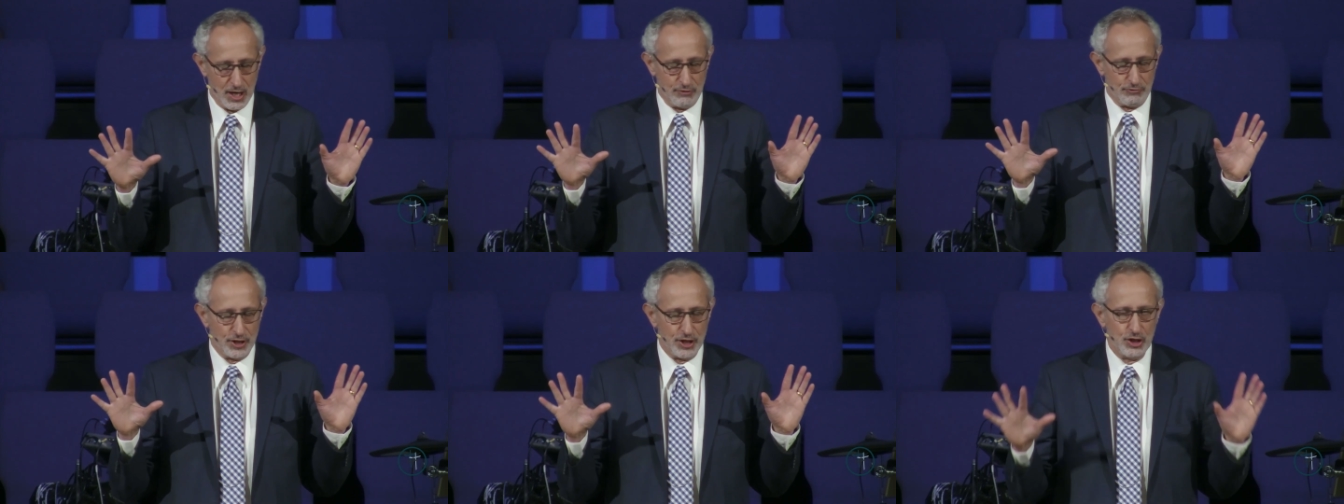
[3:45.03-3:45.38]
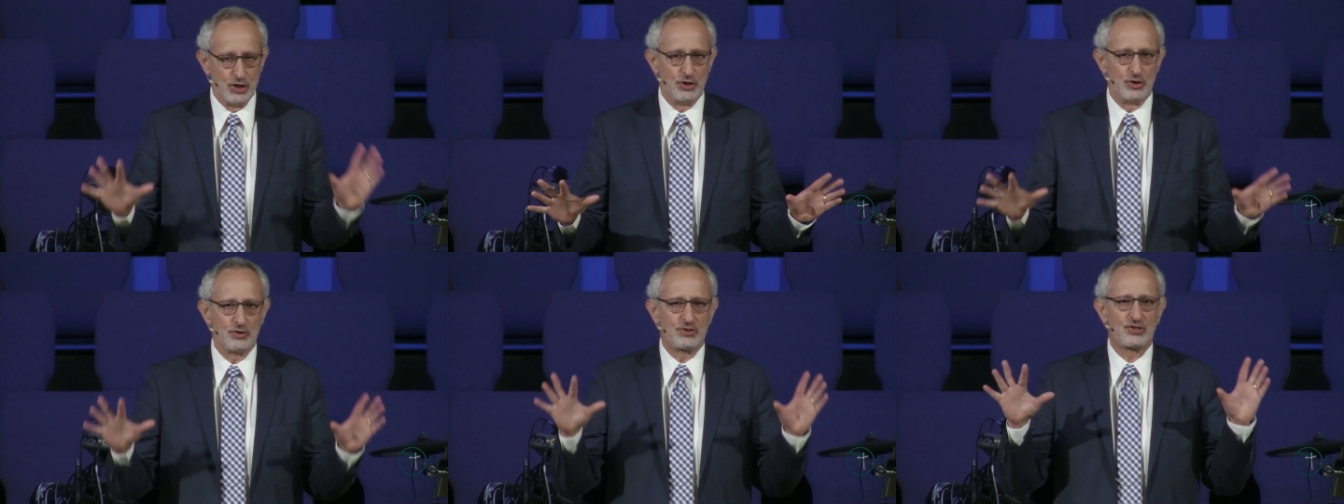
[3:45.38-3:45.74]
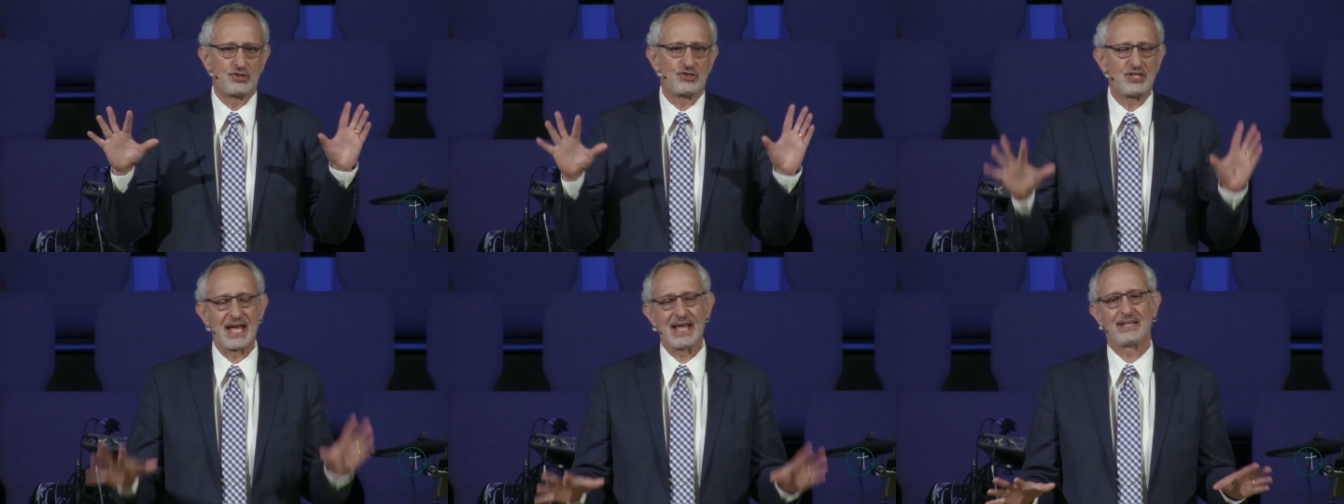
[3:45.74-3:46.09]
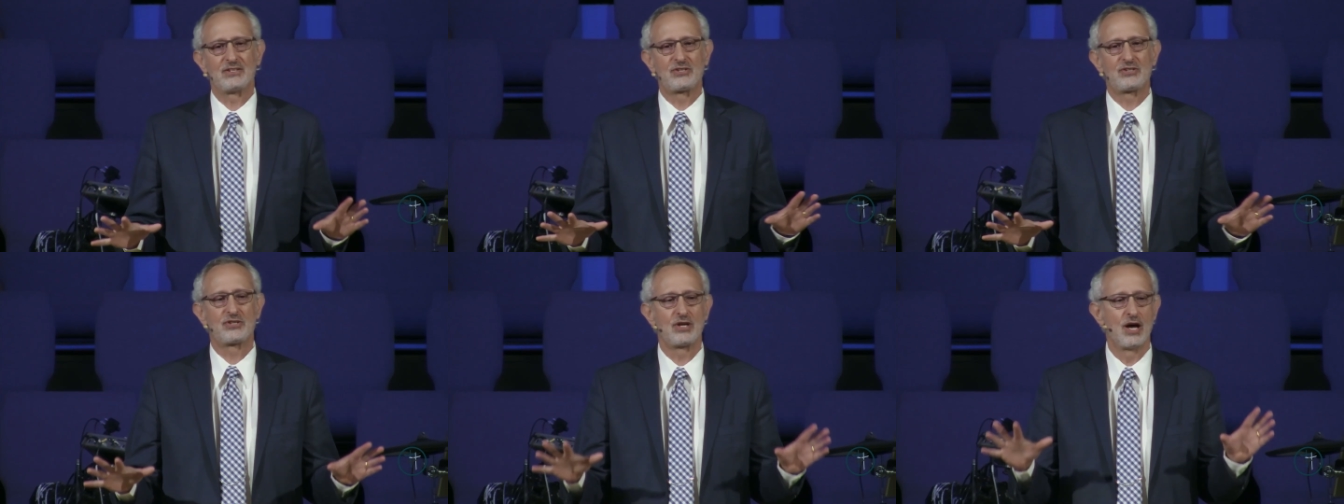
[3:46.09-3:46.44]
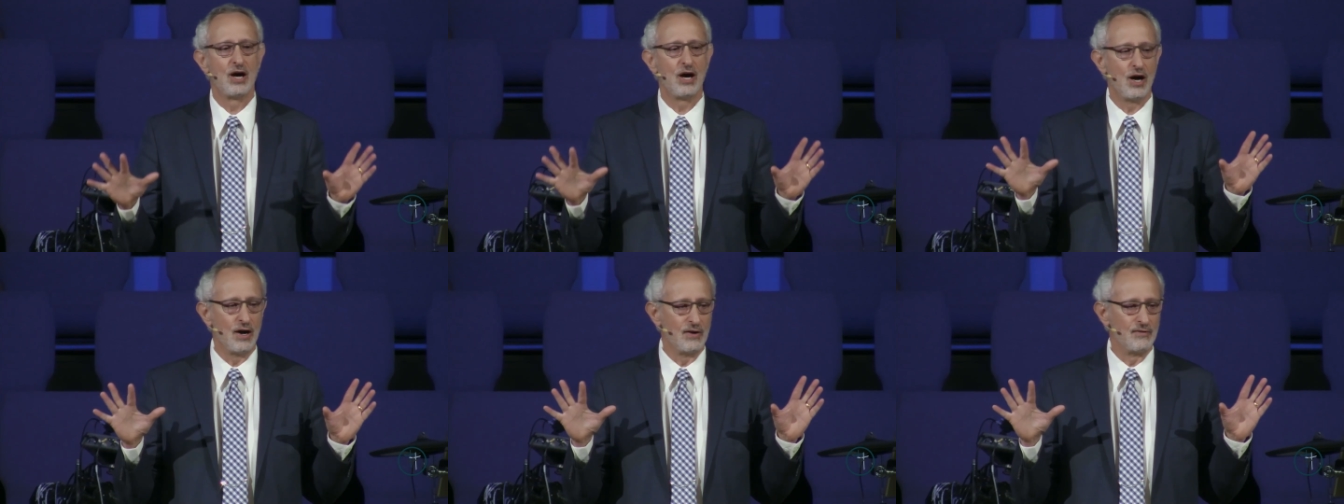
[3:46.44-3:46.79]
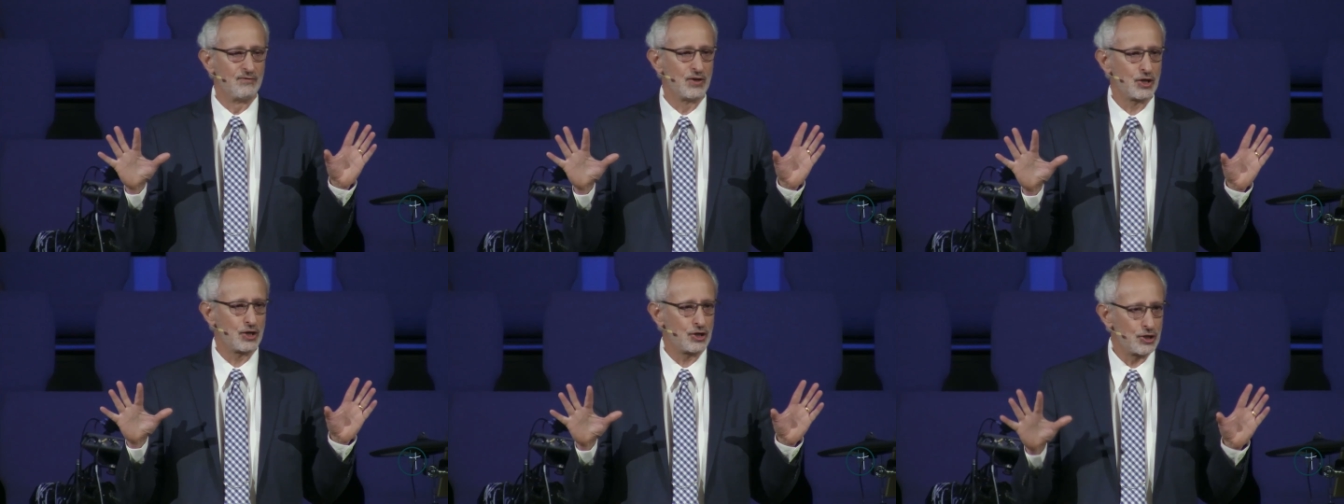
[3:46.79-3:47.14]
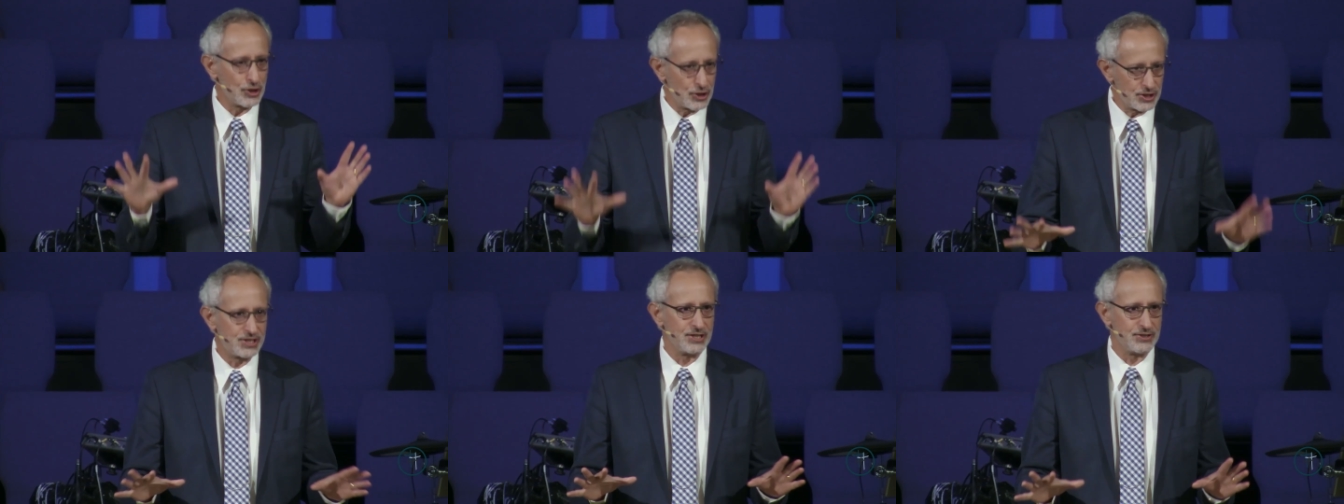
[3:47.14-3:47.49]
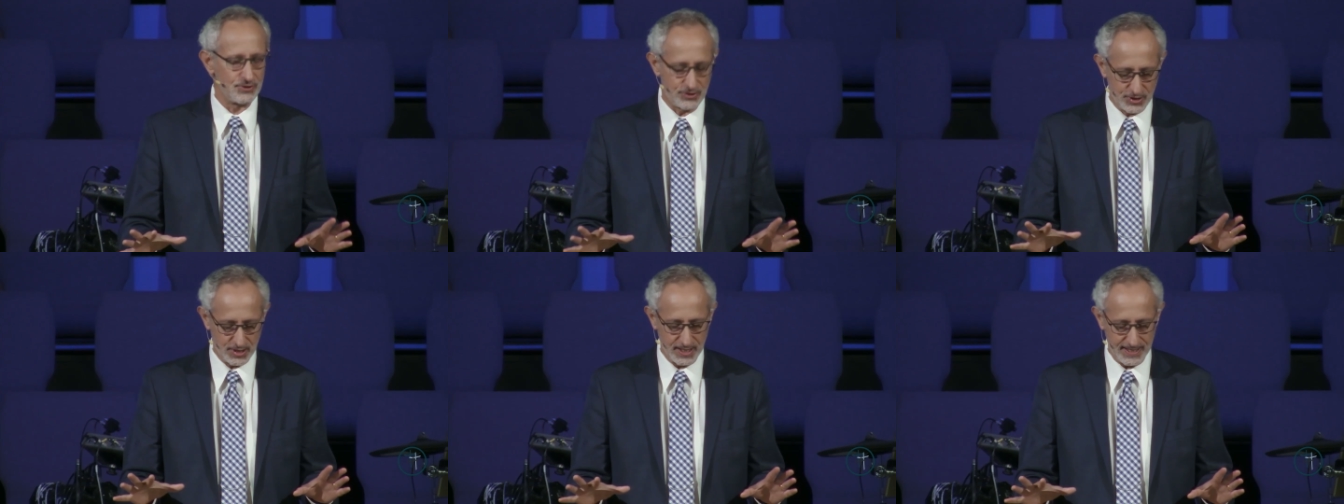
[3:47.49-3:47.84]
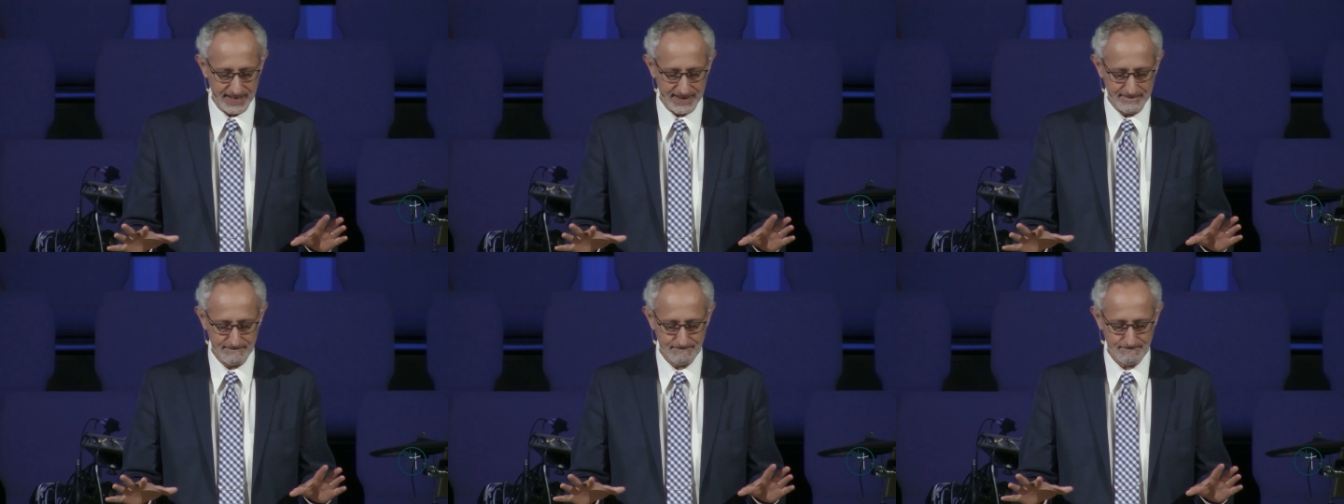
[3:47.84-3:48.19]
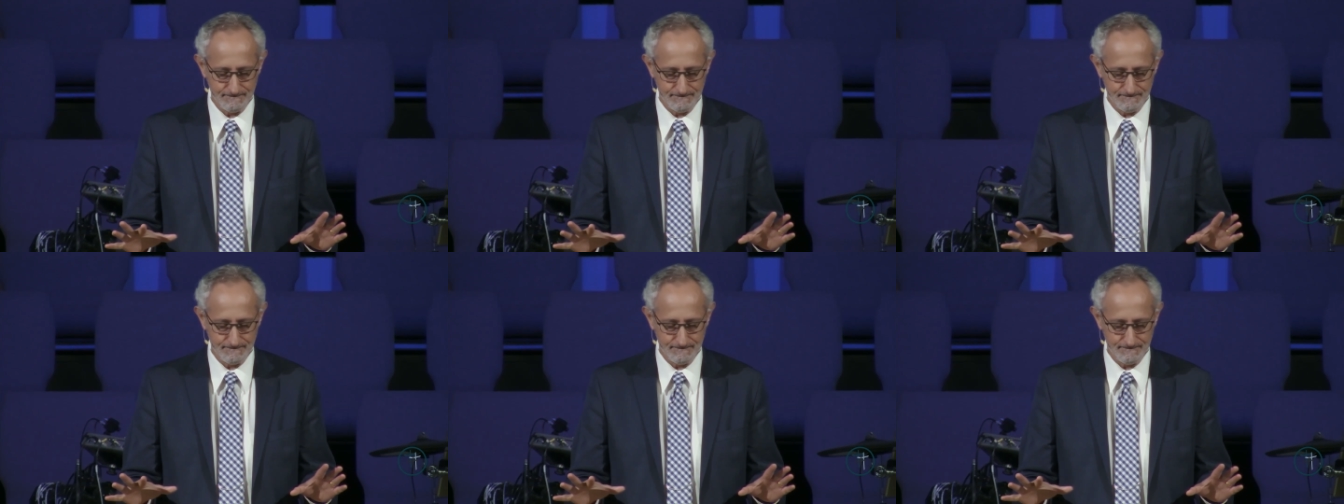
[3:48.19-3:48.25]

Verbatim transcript: a renewed sense of urgency,